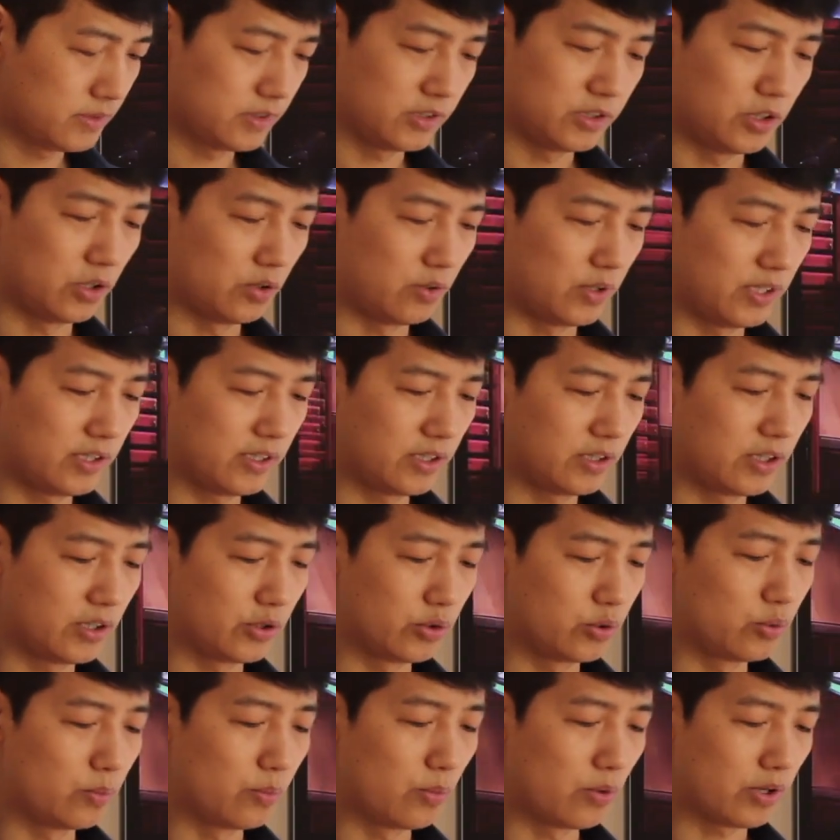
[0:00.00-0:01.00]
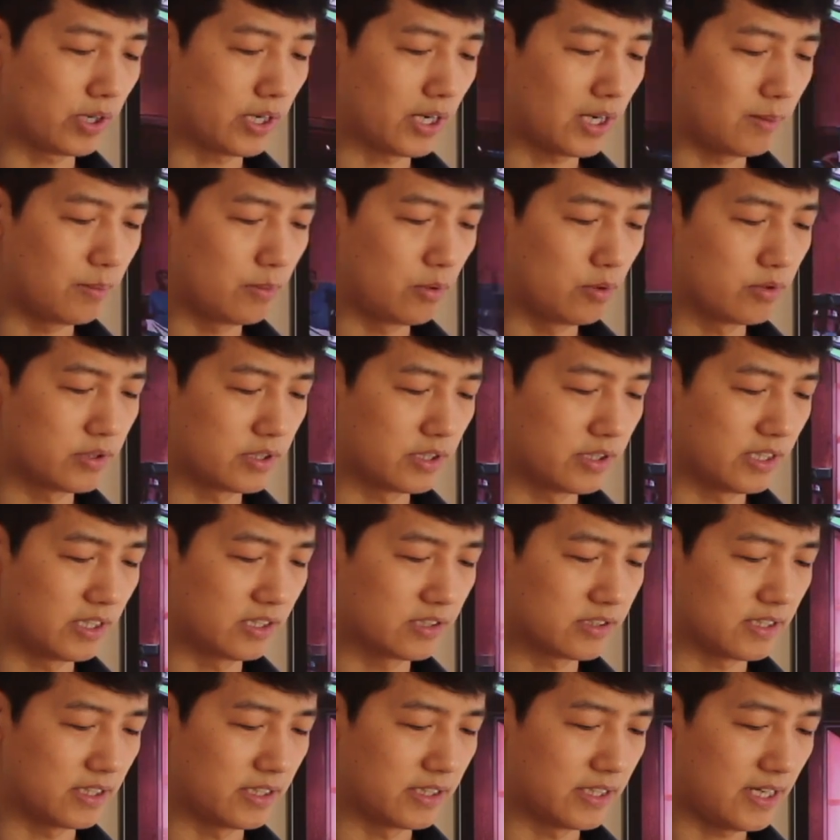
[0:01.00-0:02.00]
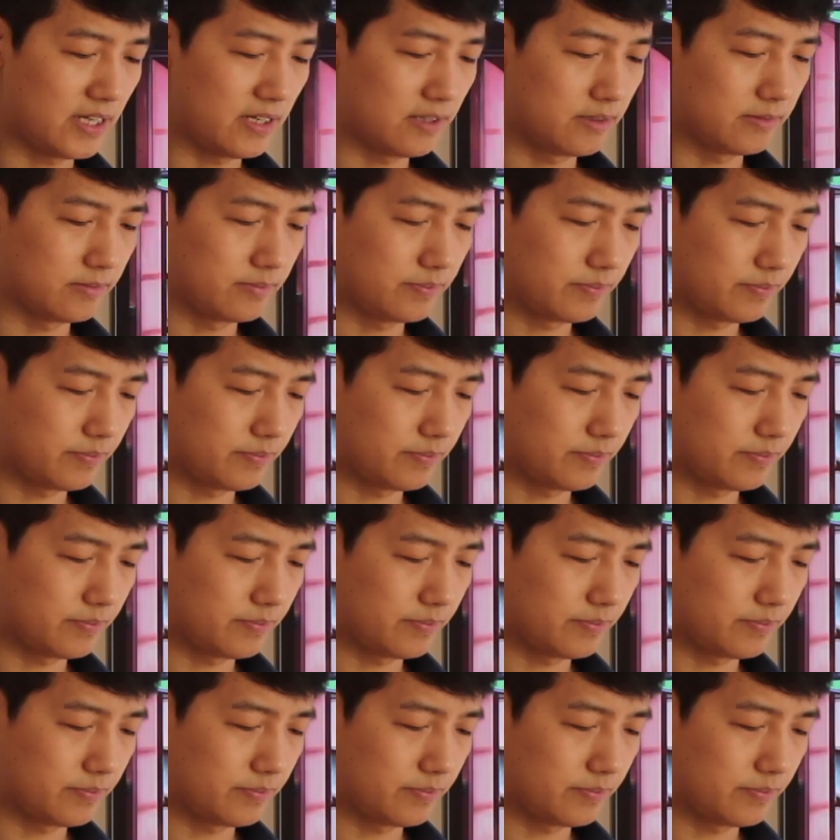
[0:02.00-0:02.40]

You know, you can do more combos and things like that.